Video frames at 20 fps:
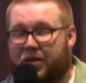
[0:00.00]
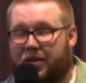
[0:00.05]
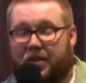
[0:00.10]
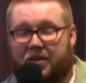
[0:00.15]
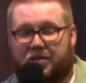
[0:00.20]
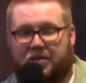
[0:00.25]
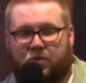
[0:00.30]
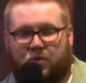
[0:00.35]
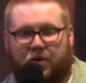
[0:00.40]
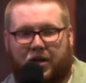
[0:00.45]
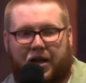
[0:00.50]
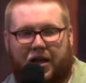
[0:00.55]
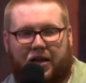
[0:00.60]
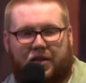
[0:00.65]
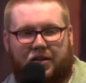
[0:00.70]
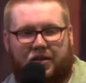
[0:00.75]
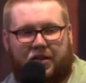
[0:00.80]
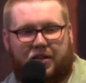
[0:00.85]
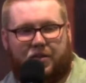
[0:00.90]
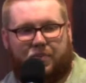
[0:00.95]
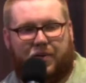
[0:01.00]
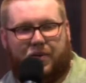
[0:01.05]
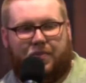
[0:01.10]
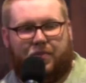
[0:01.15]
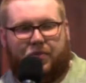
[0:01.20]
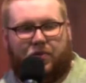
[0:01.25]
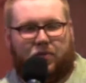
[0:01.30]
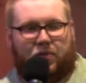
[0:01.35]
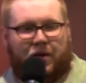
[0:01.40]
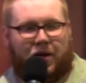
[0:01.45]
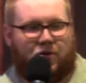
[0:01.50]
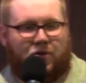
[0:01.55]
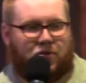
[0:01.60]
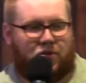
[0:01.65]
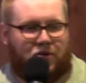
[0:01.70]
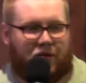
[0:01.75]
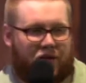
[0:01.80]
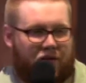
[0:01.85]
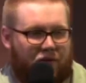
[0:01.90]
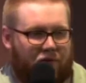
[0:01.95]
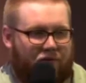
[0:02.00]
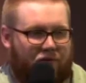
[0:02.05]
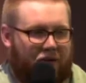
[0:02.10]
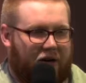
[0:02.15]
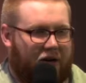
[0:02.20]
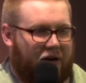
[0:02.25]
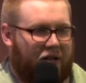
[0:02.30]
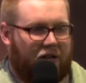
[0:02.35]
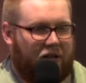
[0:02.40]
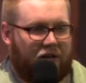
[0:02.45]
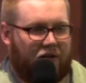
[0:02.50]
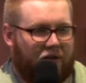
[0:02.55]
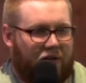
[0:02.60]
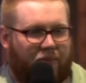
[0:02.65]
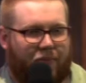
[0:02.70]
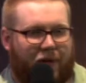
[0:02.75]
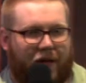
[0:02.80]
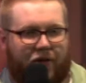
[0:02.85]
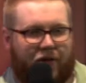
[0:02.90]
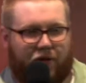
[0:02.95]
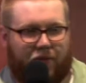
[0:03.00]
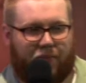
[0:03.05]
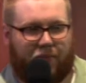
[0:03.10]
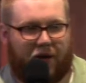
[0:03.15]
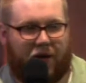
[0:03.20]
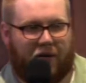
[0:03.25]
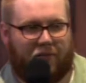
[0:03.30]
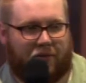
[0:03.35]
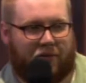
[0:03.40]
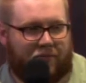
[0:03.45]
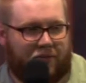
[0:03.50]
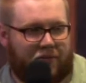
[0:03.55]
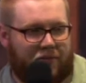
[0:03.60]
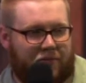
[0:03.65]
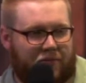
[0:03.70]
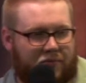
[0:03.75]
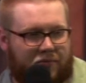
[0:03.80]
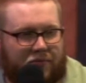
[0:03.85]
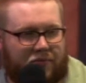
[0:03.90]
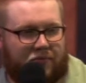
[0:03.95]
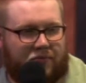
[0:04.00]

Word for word: Because in reality, the people around you can do very little about your problems.